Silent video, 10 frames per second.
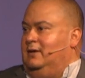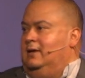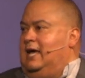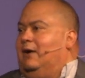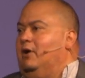
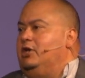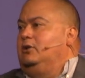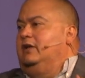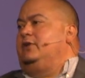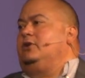How are you
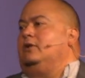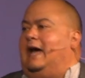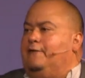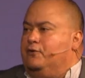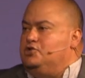living your
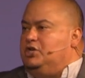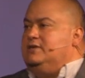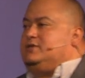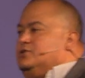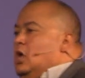life for
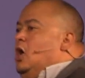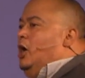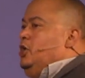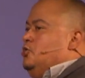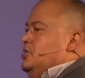Jesus? Are
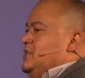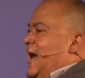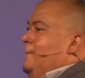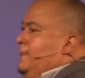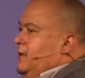you just
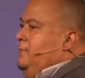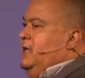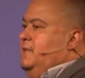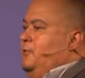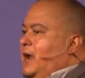happy to be
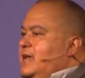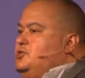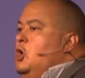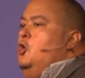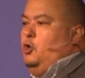in the race,
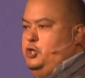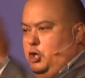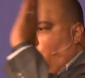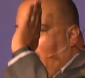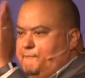or do
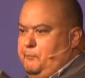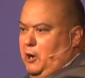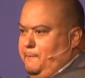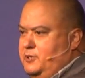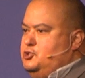you have
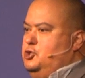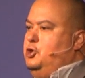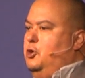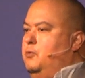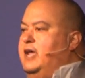purpose to
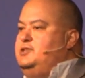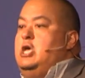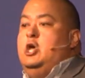your race?